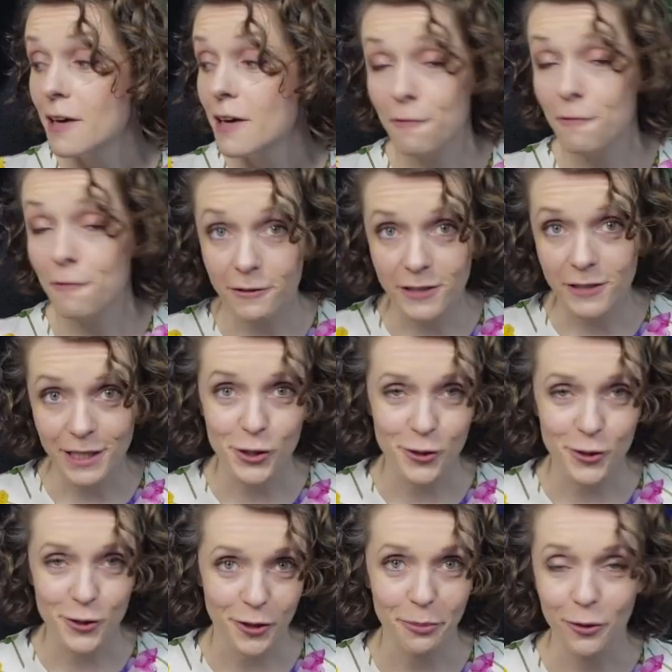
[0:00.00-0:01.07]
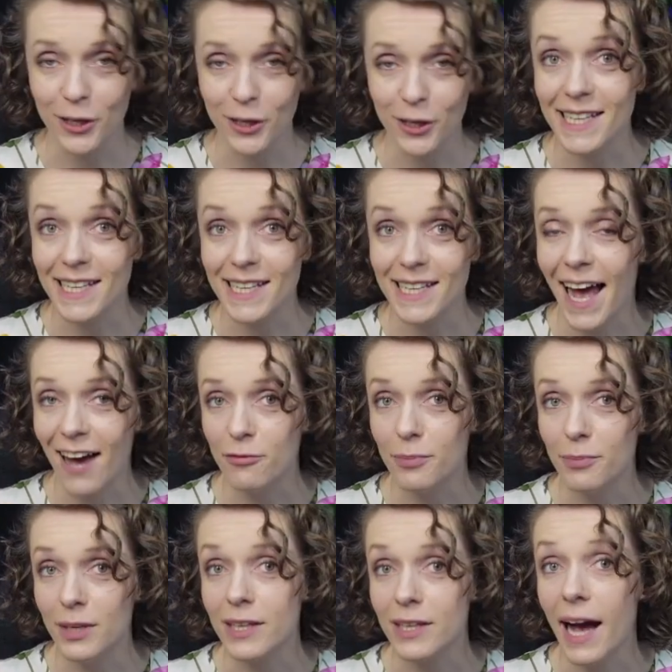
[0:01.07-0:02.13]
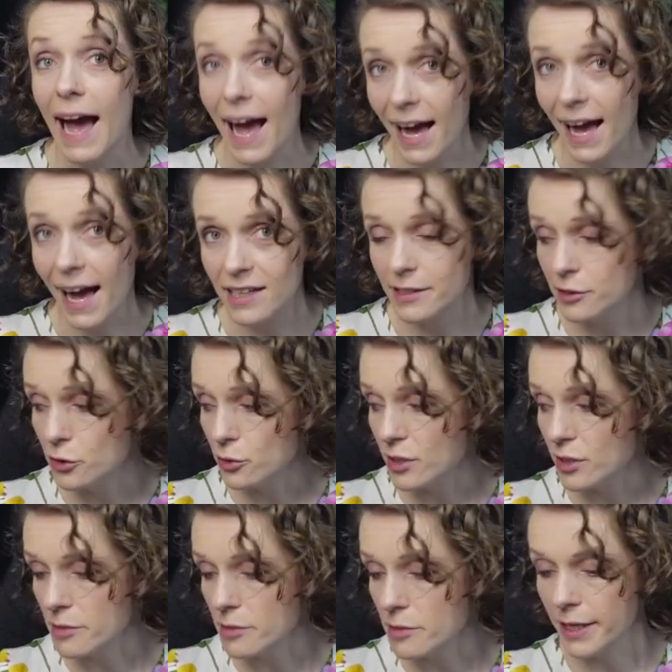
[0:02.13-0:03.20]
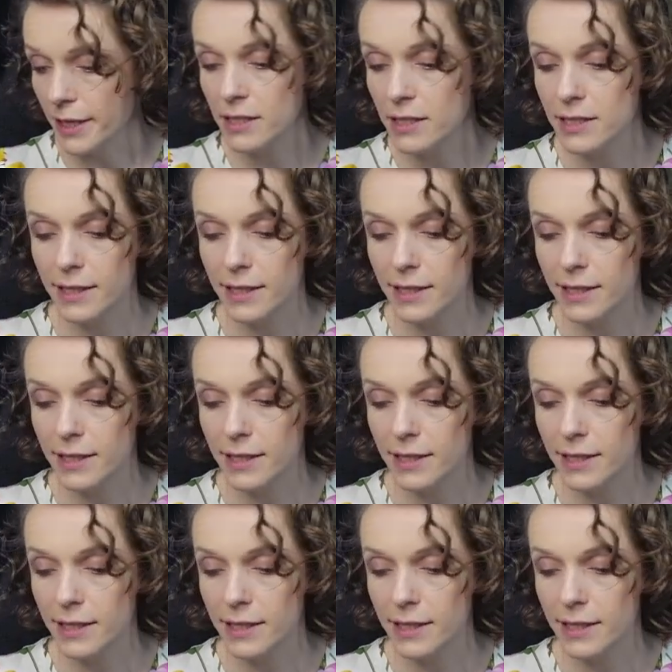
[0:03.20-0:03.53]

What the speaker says: 15 story points that have been added into the sprint.